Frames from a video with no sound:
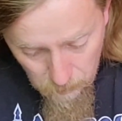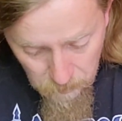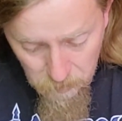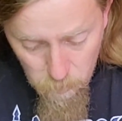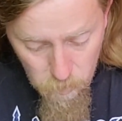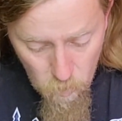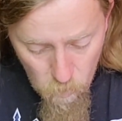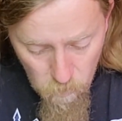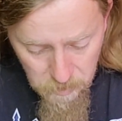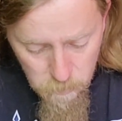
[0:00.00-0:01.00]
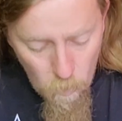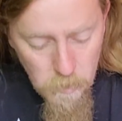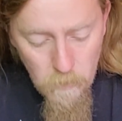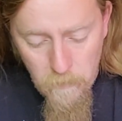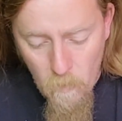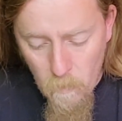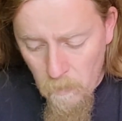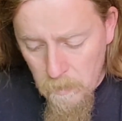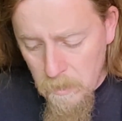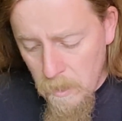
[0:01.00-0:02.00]
This was cool, this was, I thought
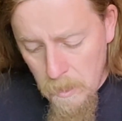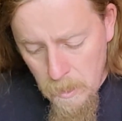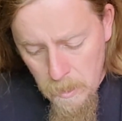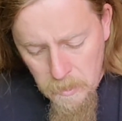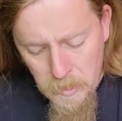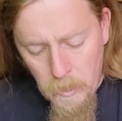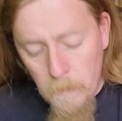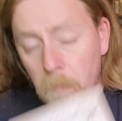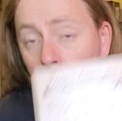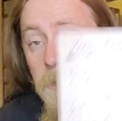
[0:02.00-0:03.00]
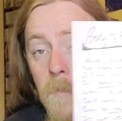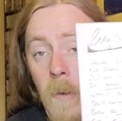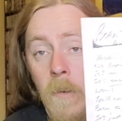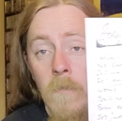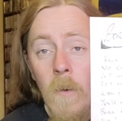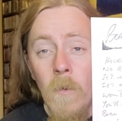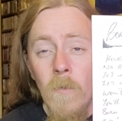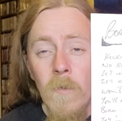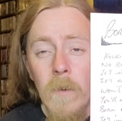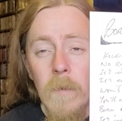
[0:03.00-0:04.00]
was. So you got Born to Rock and
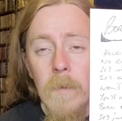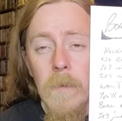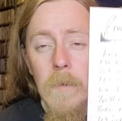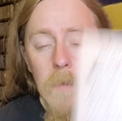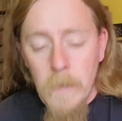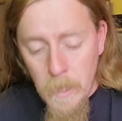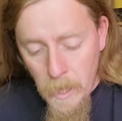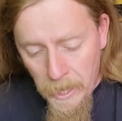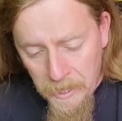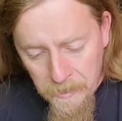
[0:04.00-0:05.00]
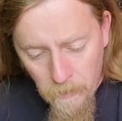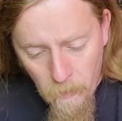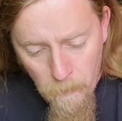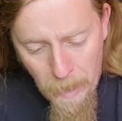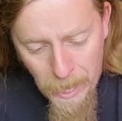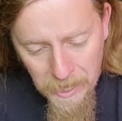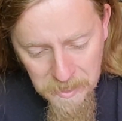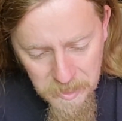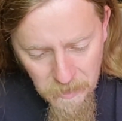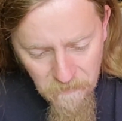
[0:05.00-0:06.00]
Roll. And then you got the back, it
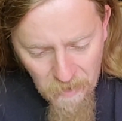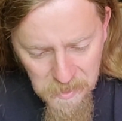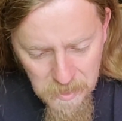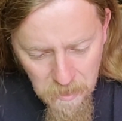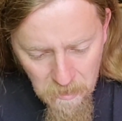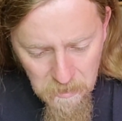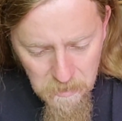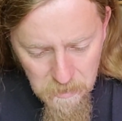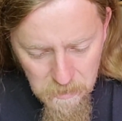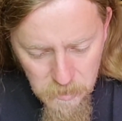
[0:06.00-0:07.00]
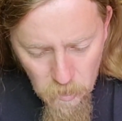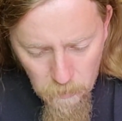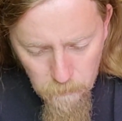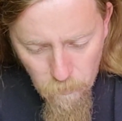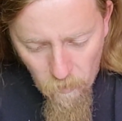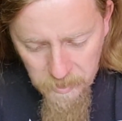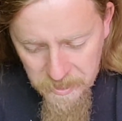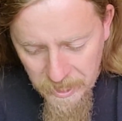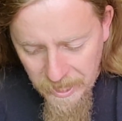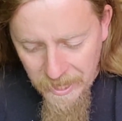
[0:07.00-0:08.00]
says, thanks a lot, John
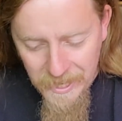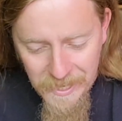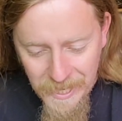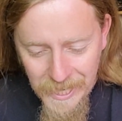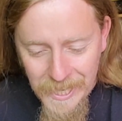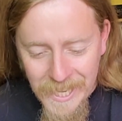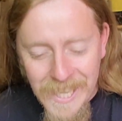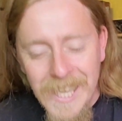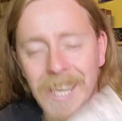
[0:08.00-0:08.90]
Pricey, indeed.